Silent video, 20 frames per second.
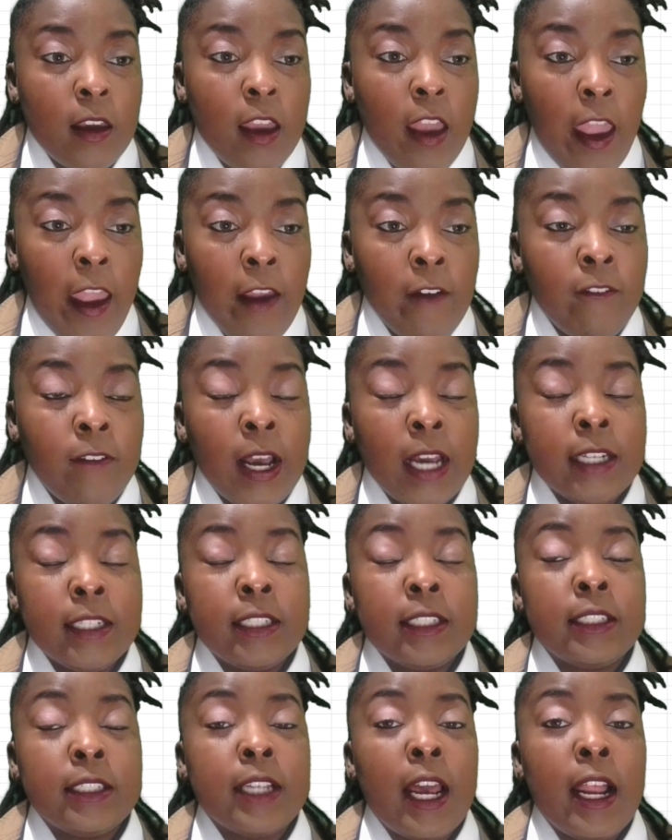if I
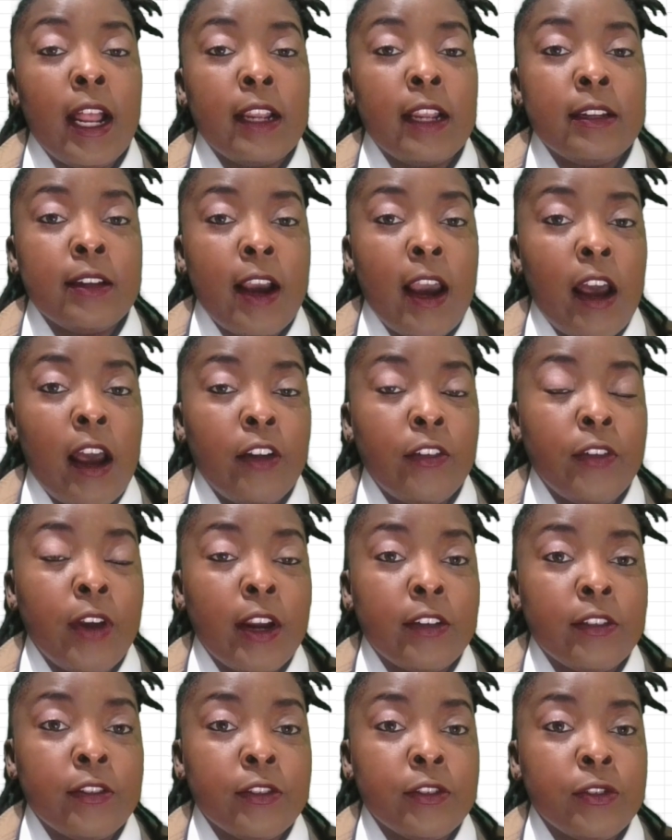decide as a
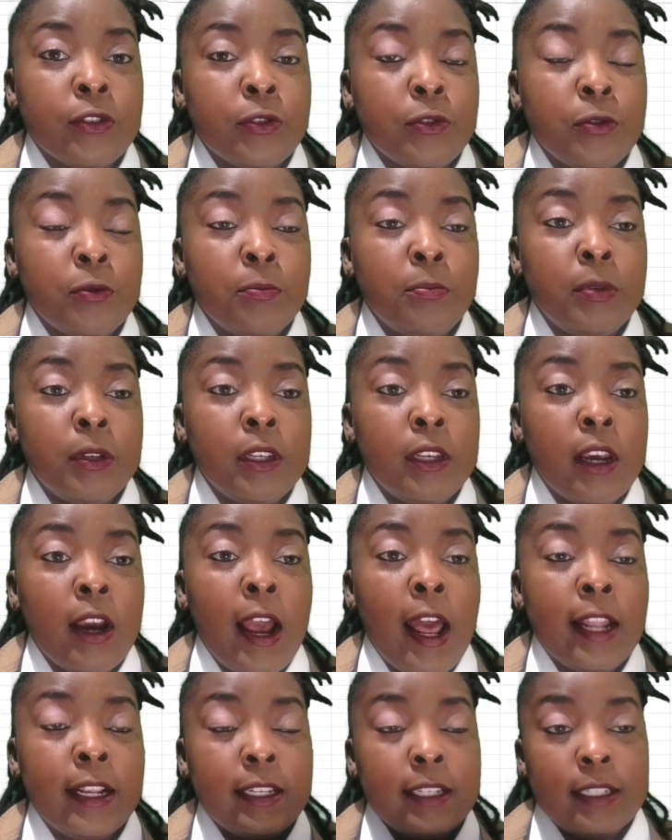contractor to be
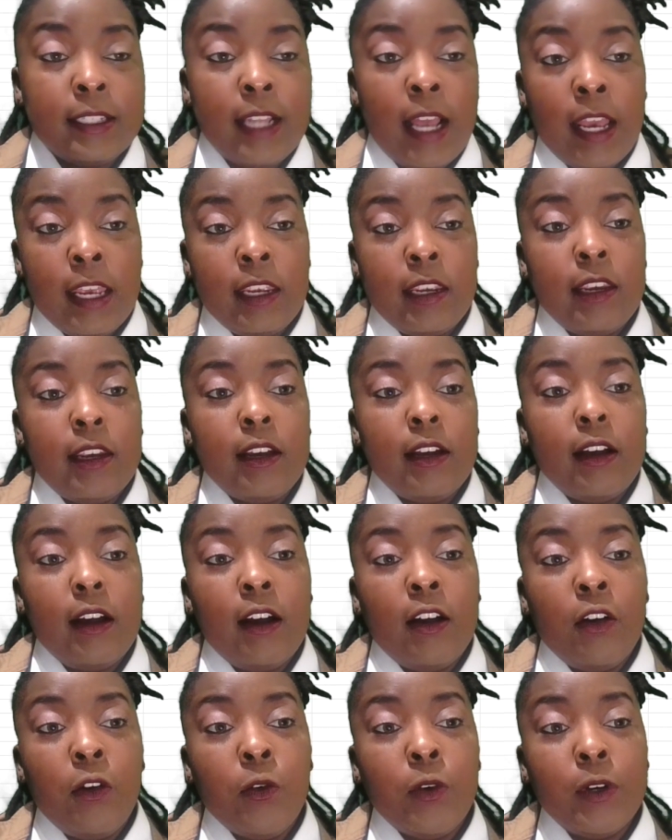at the site,
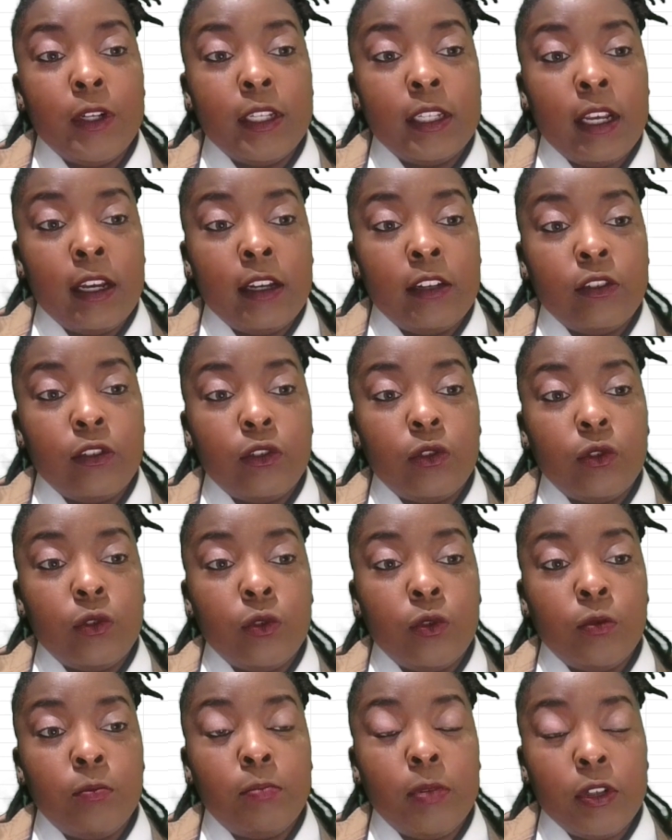on site
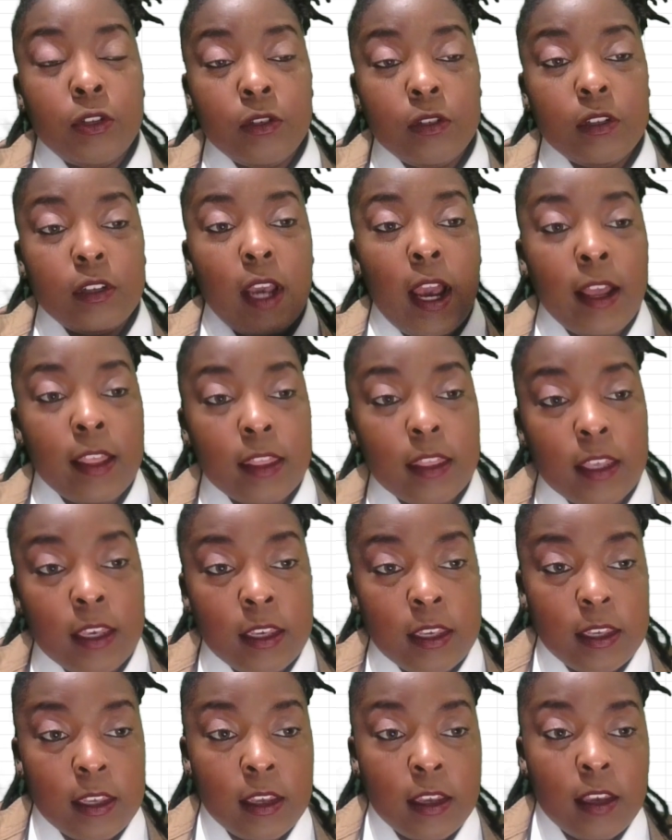to build, I
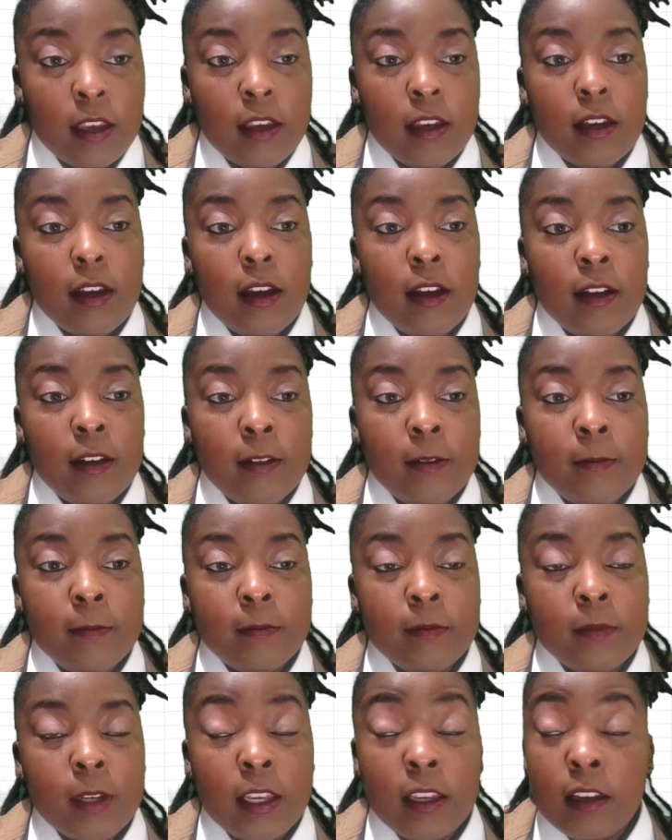think
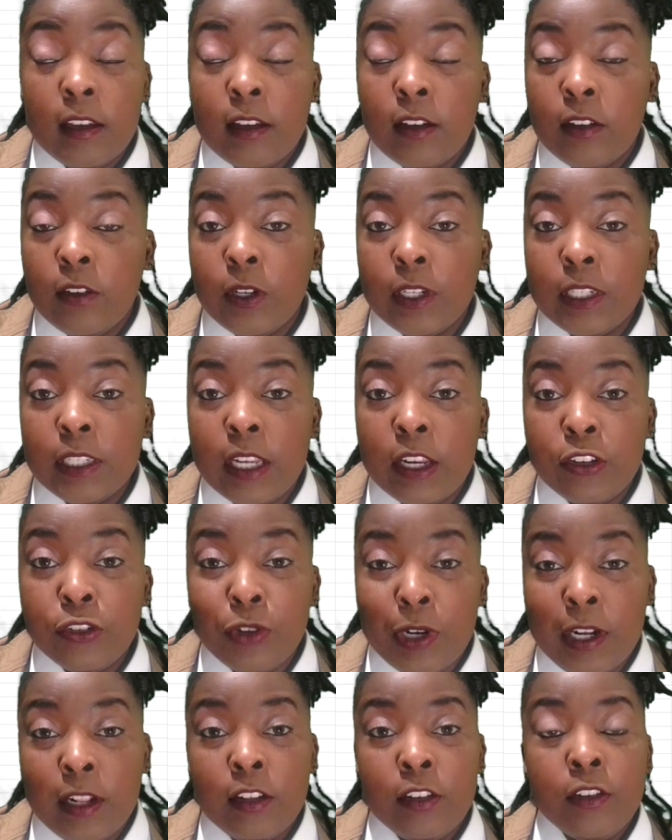like a on site
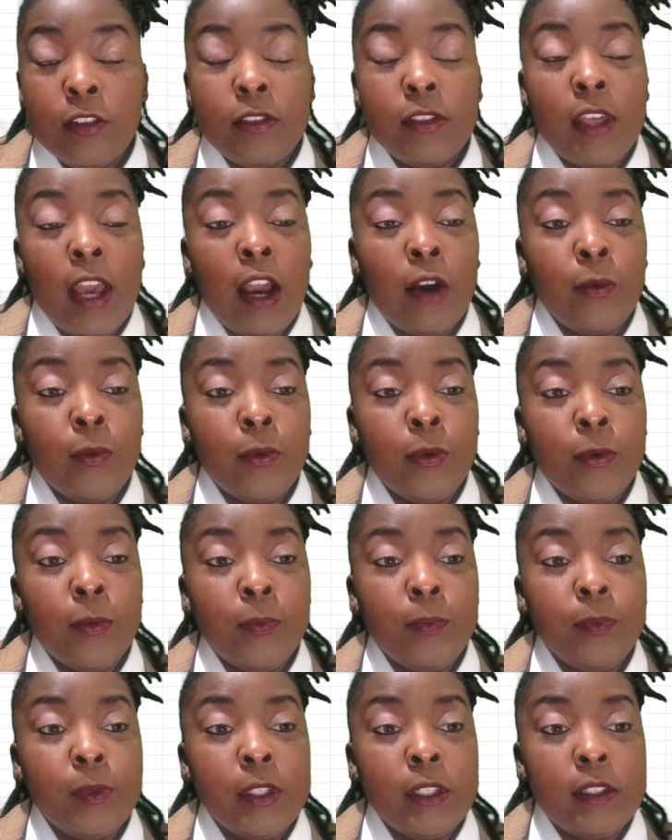trailer, that will
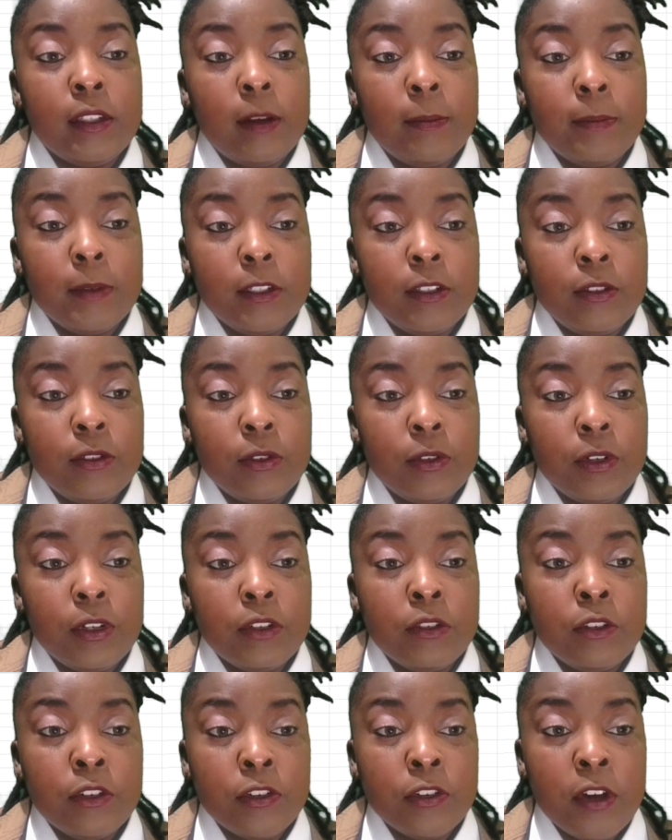be something to
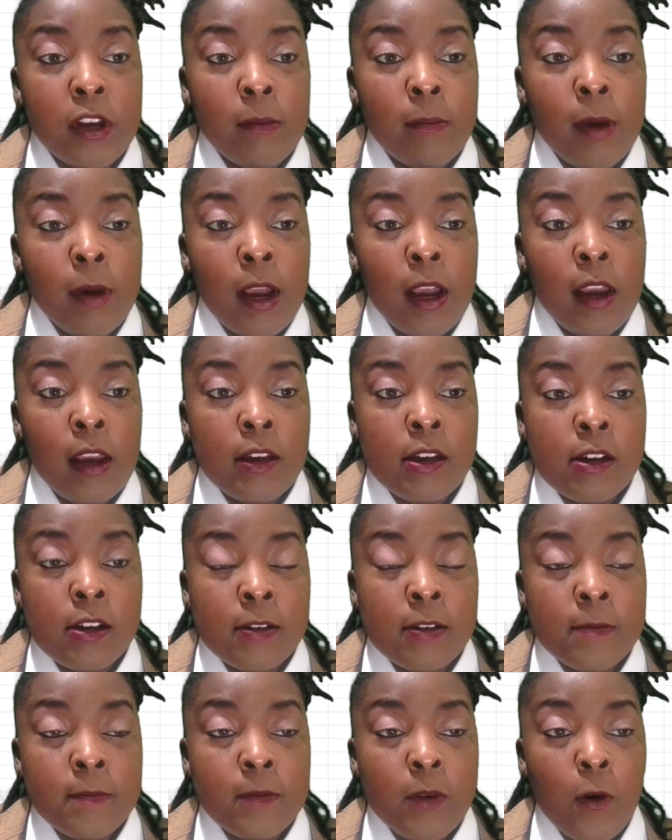consider in my
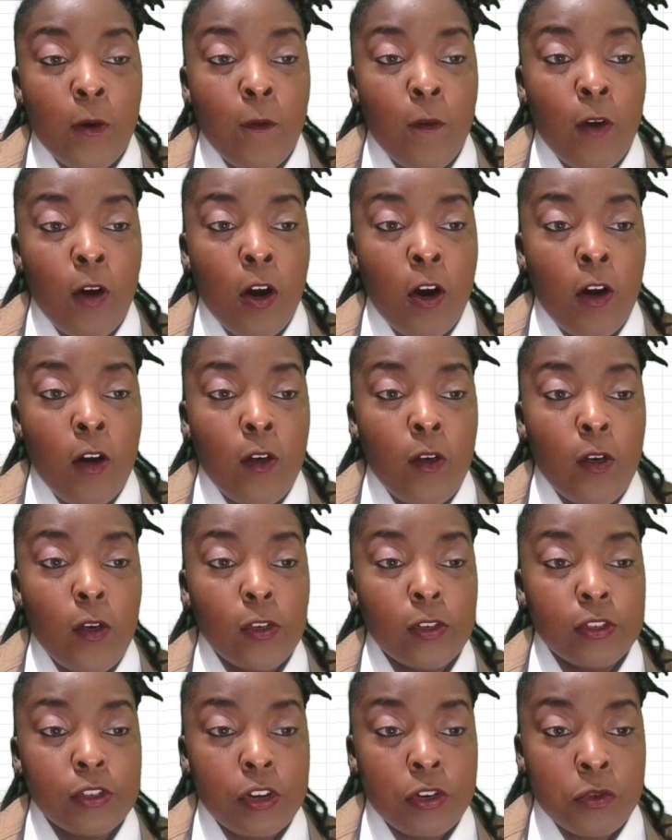overall
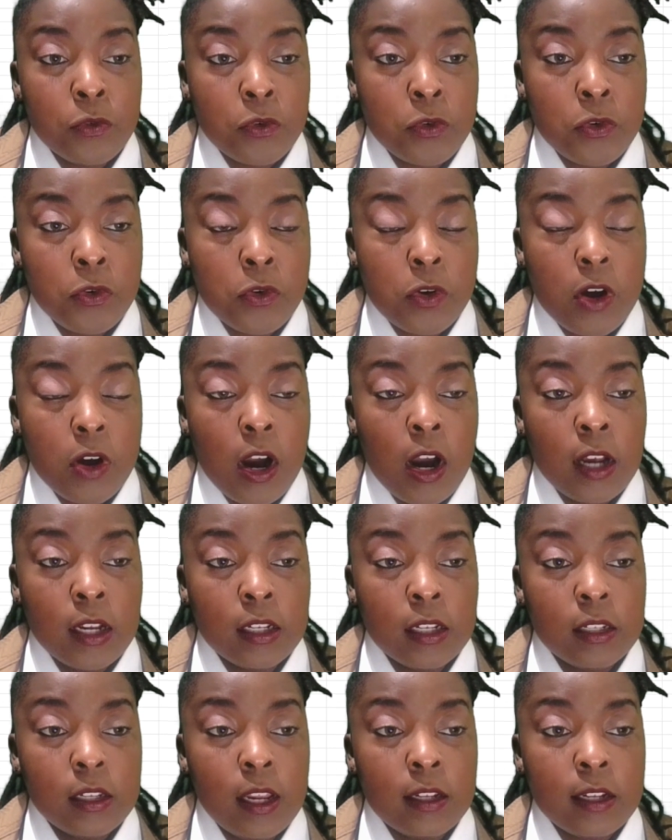general
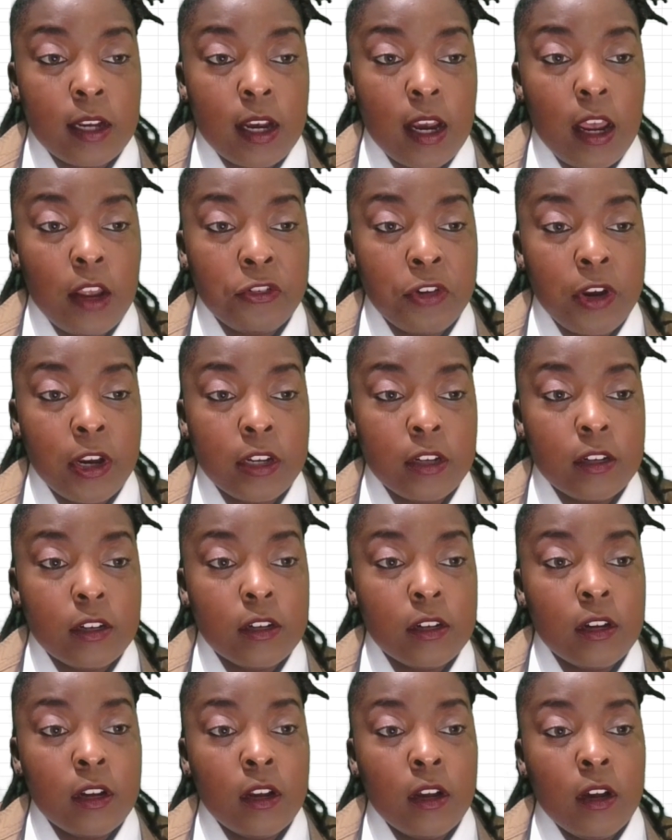cost as a contractor.
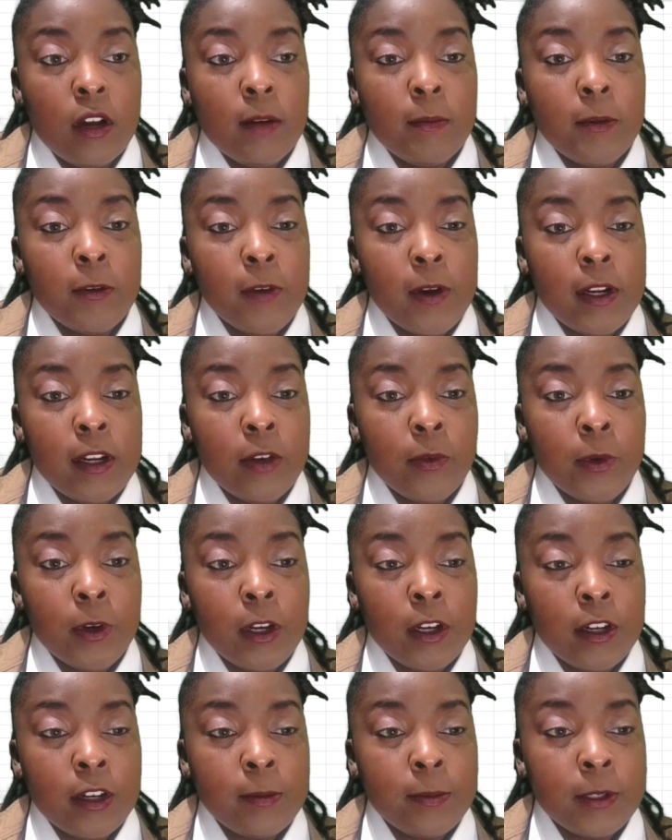But right now, we're not
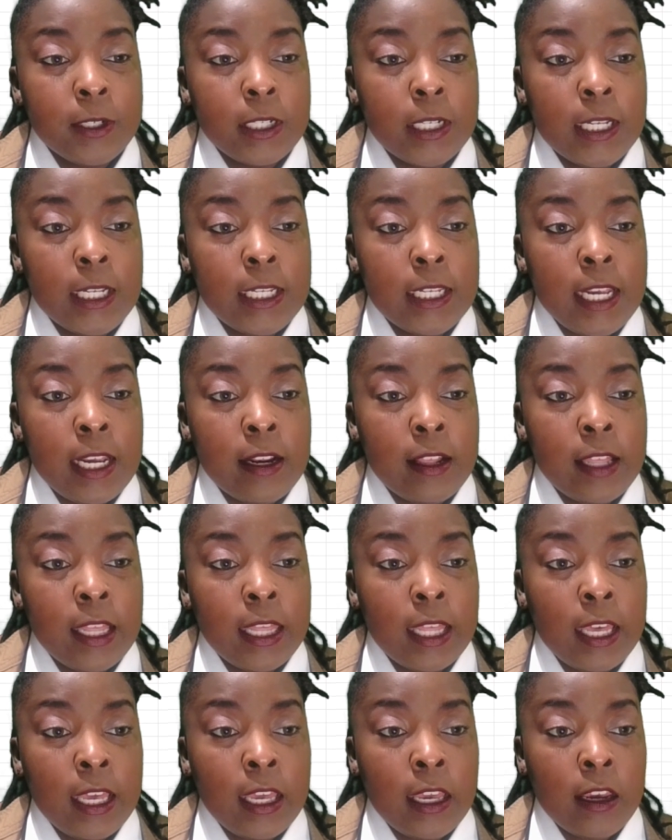going to put any data
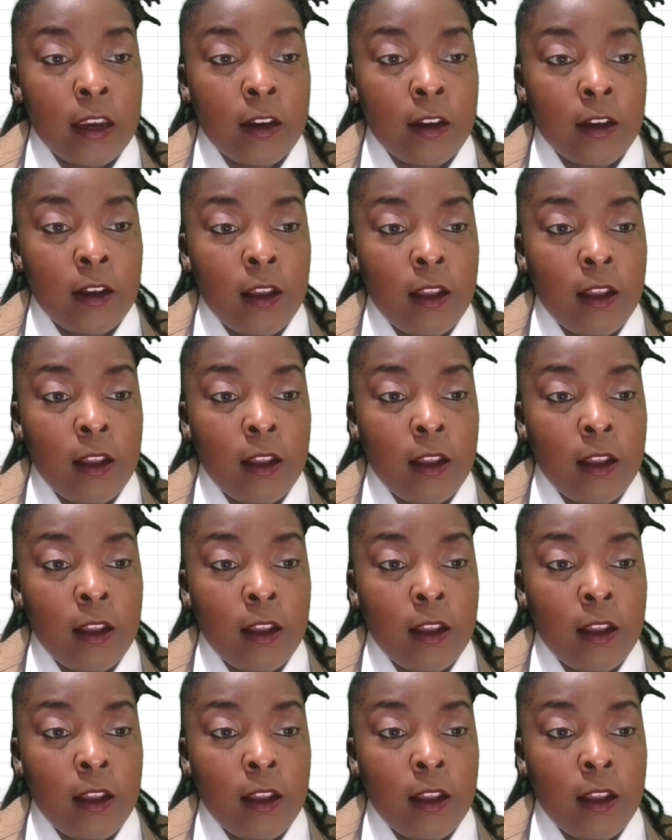there.